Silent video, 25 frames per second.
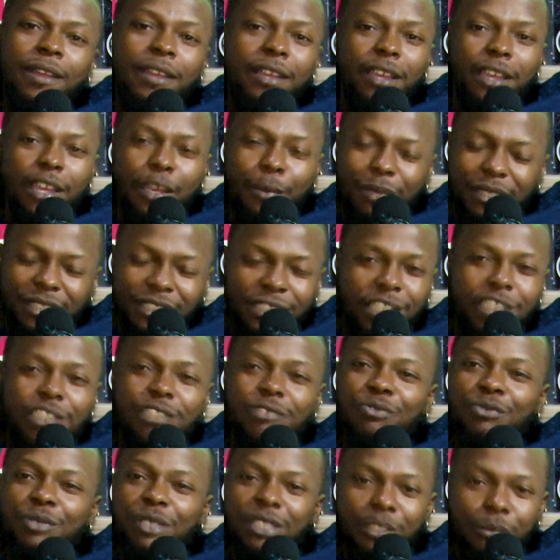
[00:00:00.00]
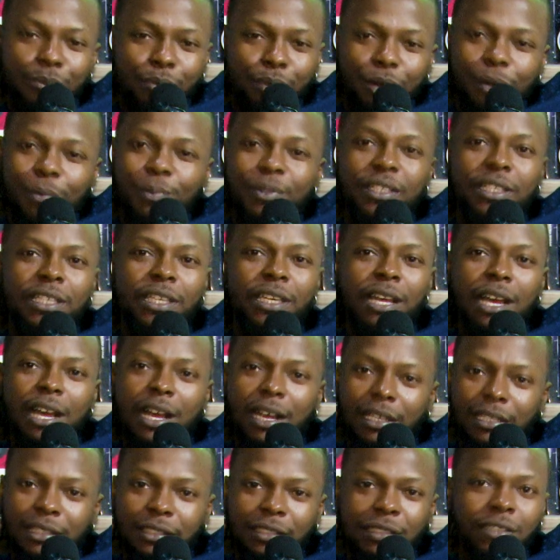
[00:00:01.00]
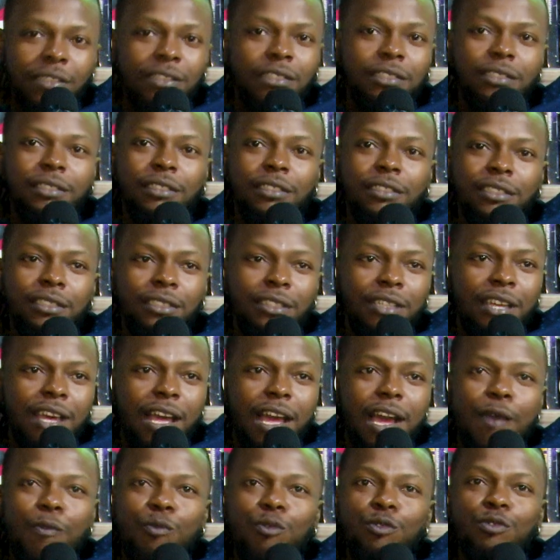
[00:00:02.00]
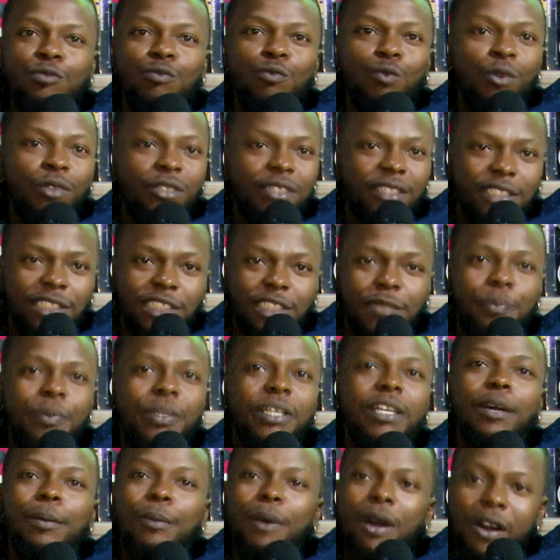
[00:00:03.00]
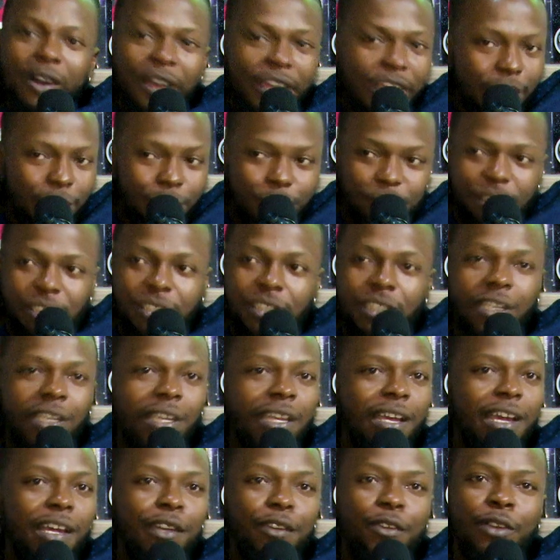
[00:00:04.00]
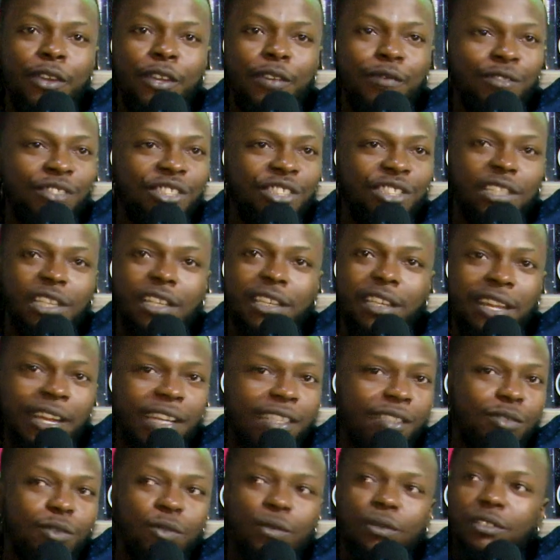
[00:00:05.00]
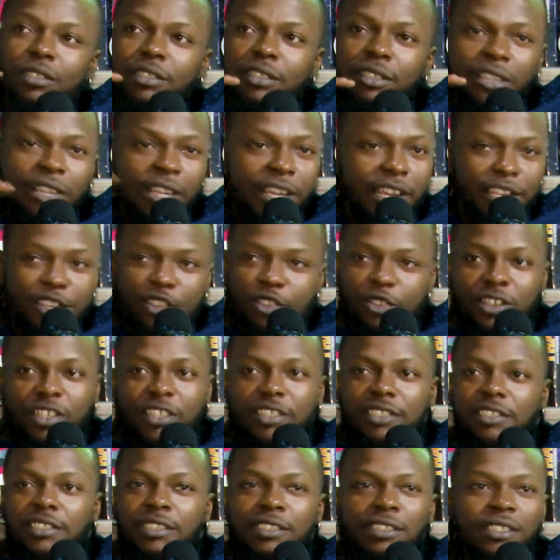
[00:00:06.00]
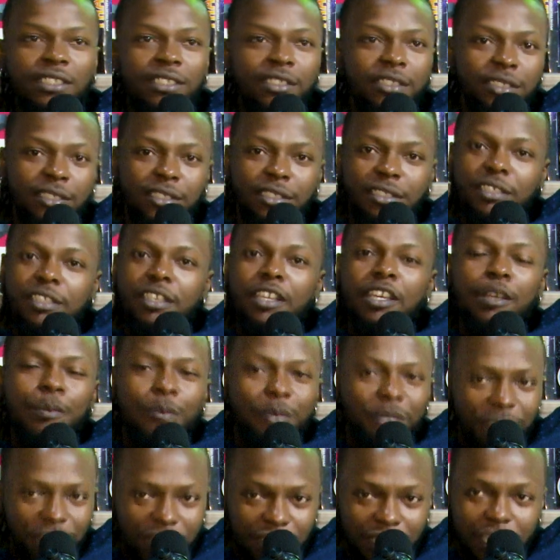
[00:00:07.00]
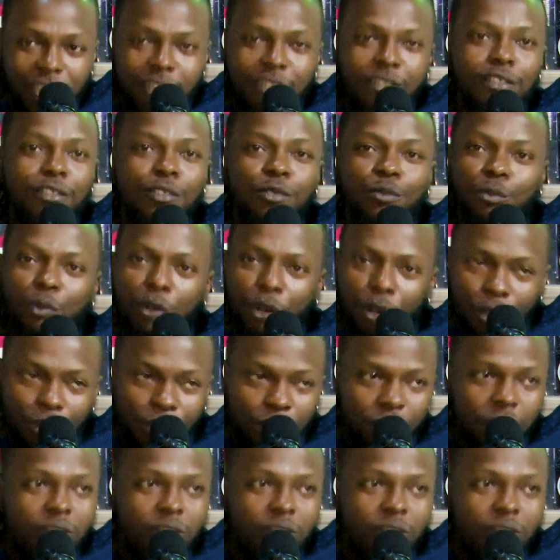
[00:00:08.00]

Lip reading: ABJ is really bubbling, and I would want to speak about ABJ and not even shed light on any other city. ABJ to the world.